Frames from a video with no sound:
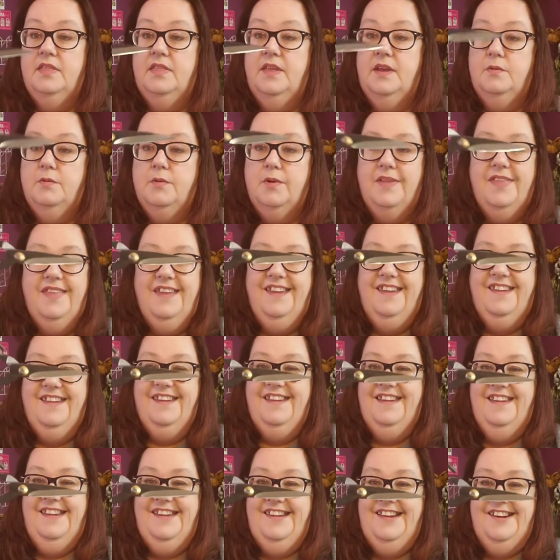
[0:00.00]
They were
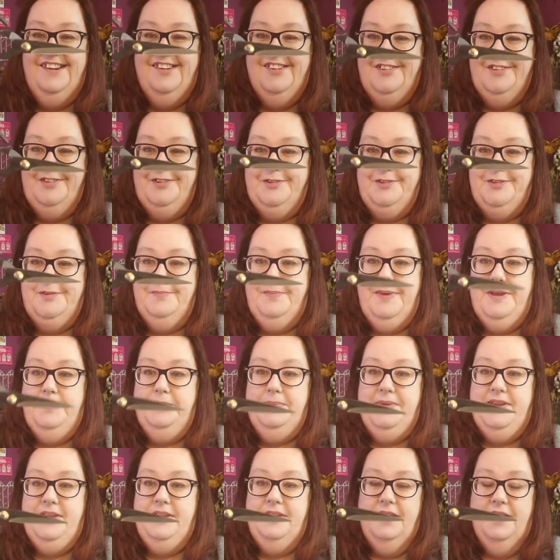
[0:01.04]
like $8,
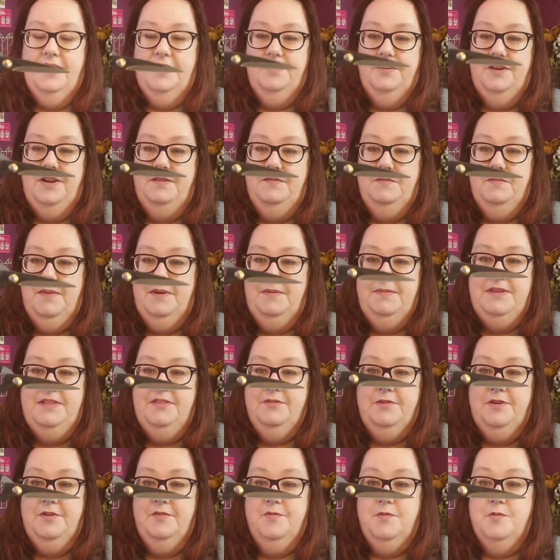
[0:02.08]
maybe. I don't even, maybe
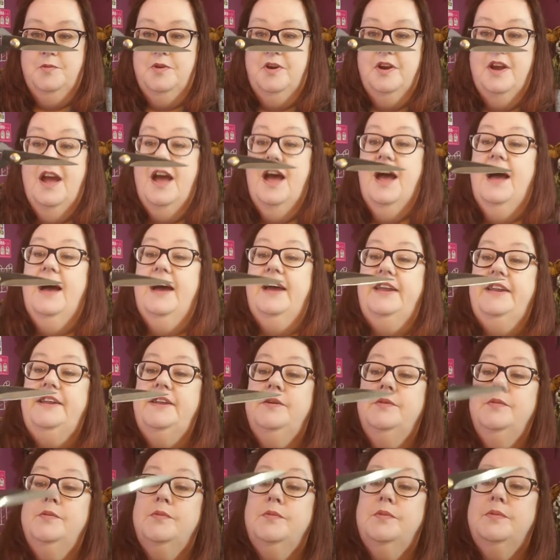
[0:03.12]
3 or 4. I
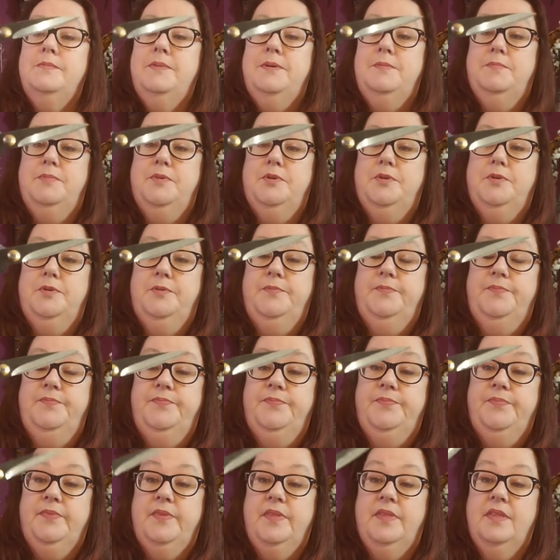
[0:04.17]
don't remember.
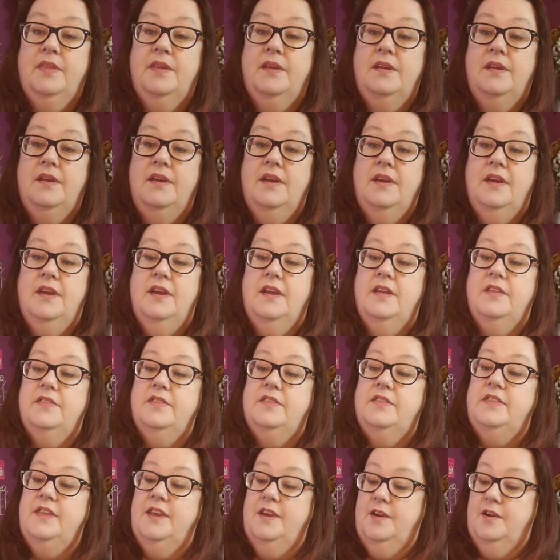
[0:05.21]

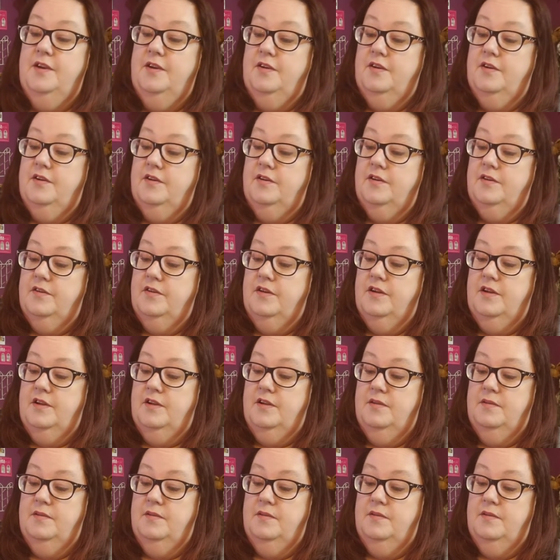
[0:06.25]
They're